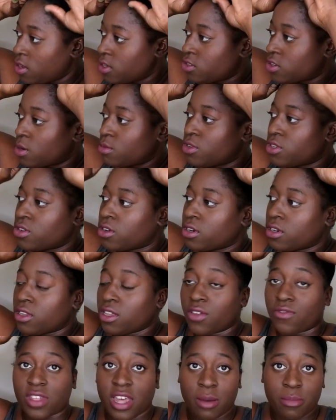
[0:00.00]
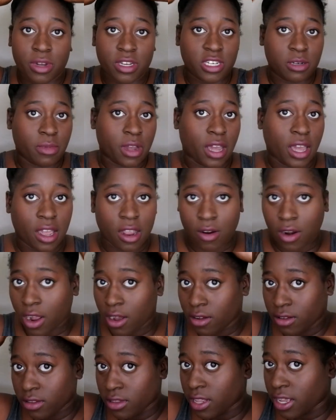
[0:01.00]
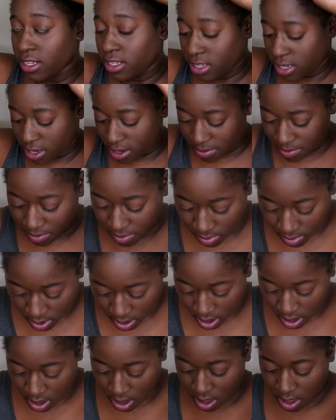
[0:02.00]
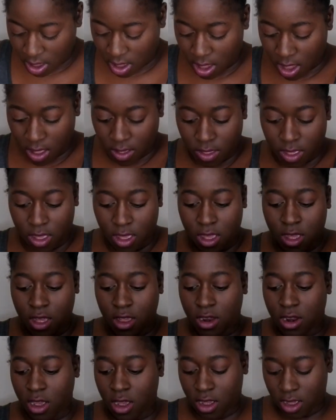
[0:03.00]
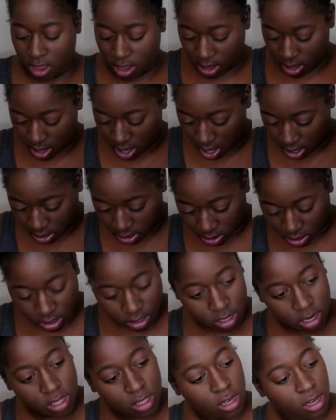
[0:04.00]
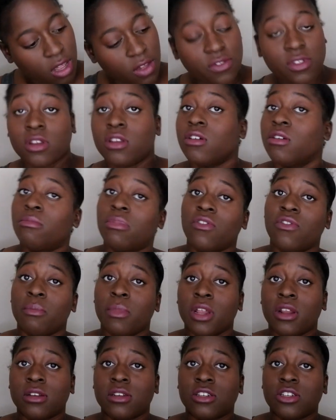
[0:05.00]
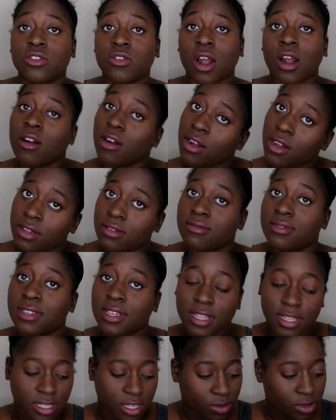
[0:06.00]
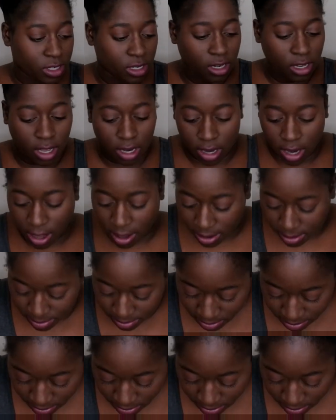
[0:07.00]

so I'm just going to leave that much of my hair out. That's it. And then uh, yeah, so there's nothing left to do but for me to just try her on. So let's see what she's looking like.